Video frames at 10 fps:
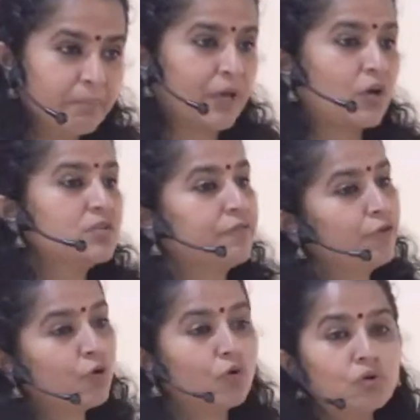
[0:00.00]
Because if
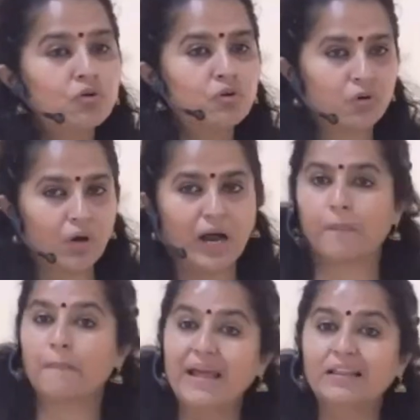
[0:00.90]
you don't
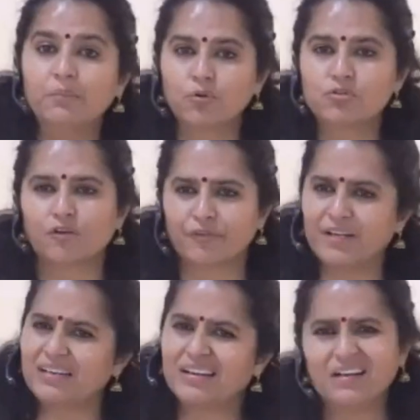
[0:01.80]
make the most of
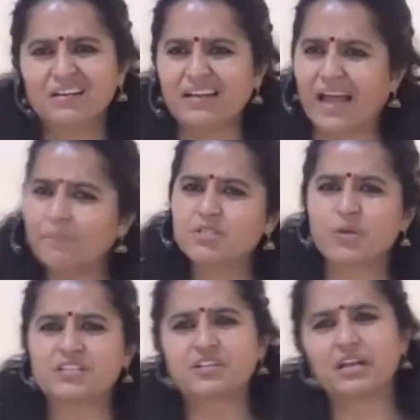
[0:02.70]
it, time is
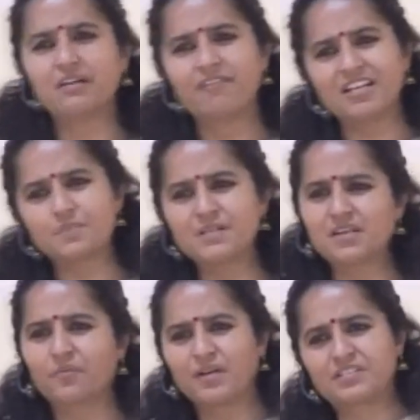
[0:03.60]
wasted, investments
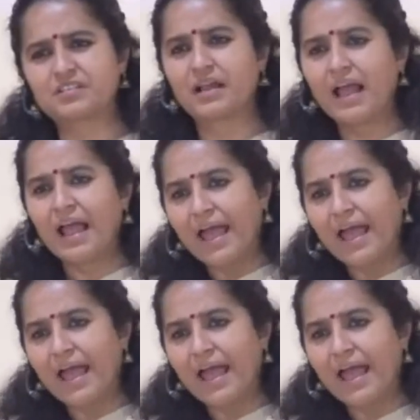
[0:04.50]
are wasted.